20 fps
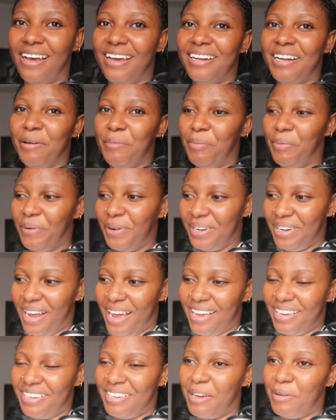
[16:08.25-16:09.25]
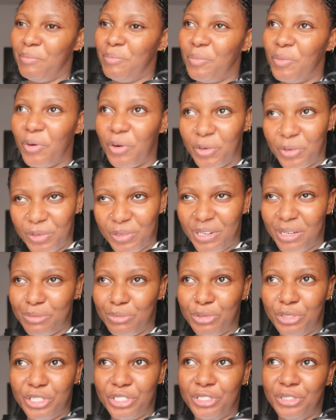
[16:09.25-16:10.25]
and I pray that I get more
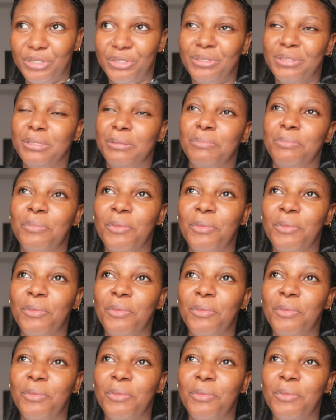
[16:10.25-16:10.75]
collaborations,